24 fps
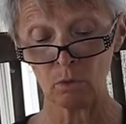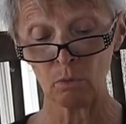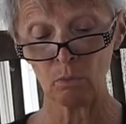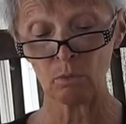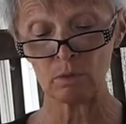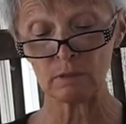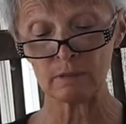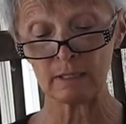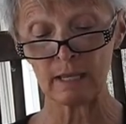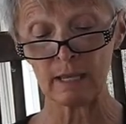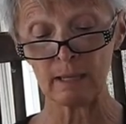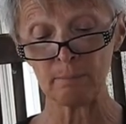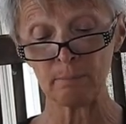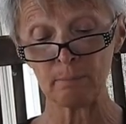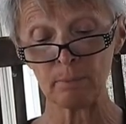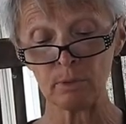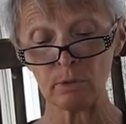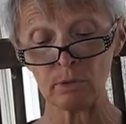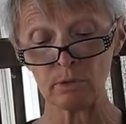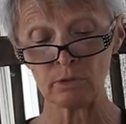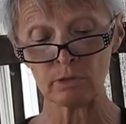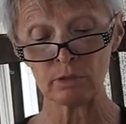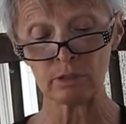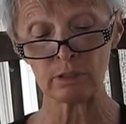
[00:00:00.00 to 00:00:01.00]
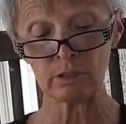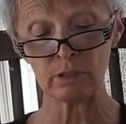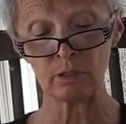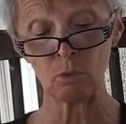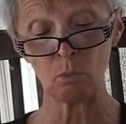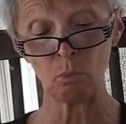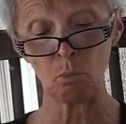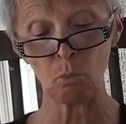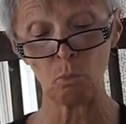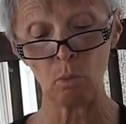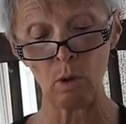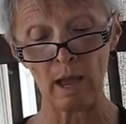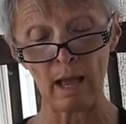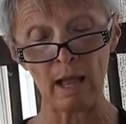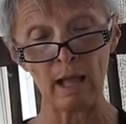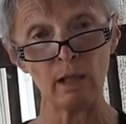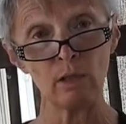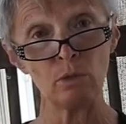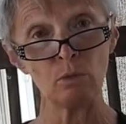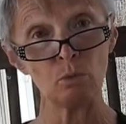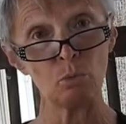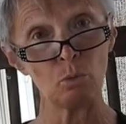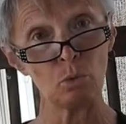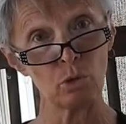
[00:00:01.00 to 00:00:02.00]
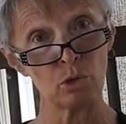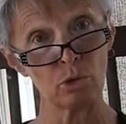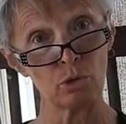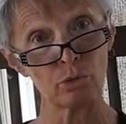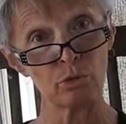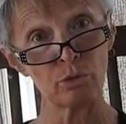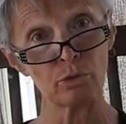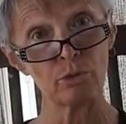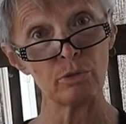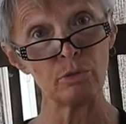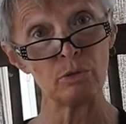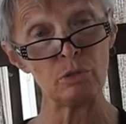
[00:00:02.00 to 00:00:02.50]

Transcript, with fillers: was a person well worth